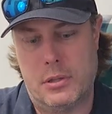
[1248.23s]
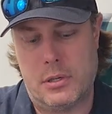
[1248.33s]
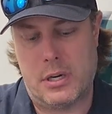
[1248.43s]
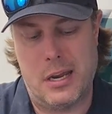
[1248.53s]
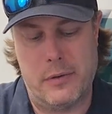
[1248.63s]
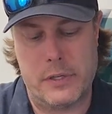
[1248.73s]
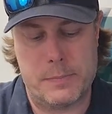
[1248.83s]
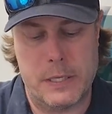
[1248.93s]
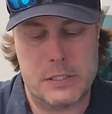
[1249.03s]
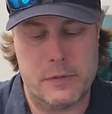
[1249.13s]
They're kind of
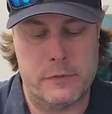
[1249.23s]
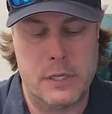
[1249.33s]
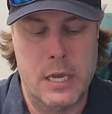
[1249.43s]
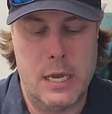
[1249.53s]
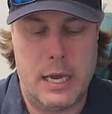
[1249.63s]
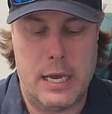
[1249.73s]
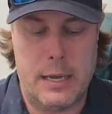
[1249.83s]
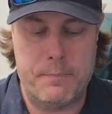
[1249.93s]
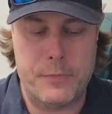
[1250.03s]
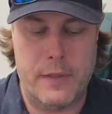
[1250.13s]
expensive,
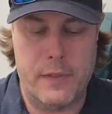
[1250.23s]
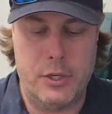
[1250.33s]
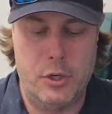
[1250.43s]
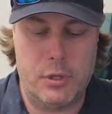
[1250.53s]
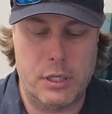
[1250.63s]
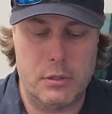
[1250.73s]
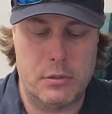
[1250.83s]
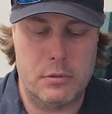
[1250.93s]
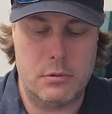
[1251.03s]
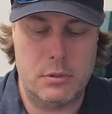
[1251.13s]
and then you
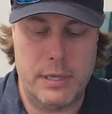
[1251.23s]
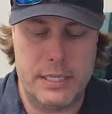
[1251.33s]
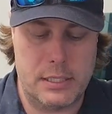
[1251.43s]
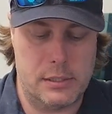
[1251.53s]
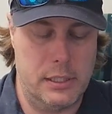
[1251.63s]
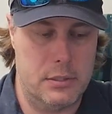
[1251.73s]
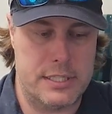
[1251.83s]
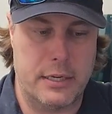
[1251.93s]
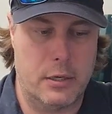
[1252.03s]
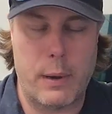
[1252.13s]
can basically
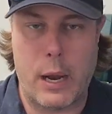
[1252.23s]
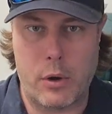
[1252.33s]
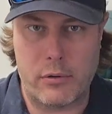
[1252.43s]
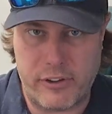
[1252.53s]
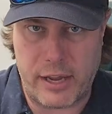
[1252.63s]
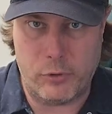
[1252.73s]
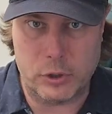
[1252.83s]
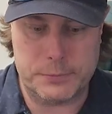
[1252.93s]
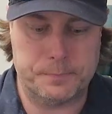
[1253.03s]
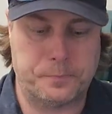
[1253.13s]
set your power at 5
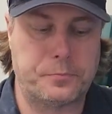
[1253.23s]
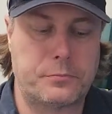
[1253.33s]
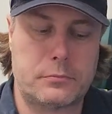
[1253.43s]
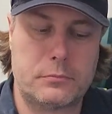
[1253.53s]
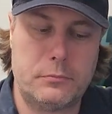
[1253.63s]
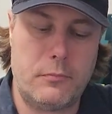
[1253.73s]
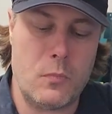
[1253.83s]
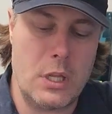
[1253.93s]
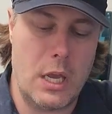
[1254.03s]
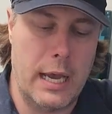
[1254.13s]
volt
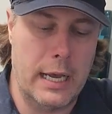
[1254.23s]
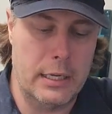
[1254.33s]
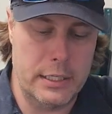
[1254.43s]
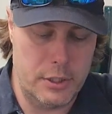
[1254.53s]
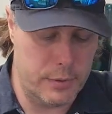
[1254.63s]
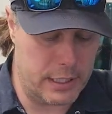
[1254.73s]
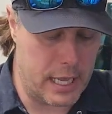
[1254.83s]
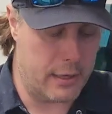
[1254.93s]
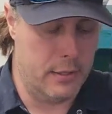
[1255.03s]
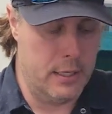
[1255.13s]
in doing
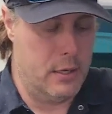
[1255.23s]
that.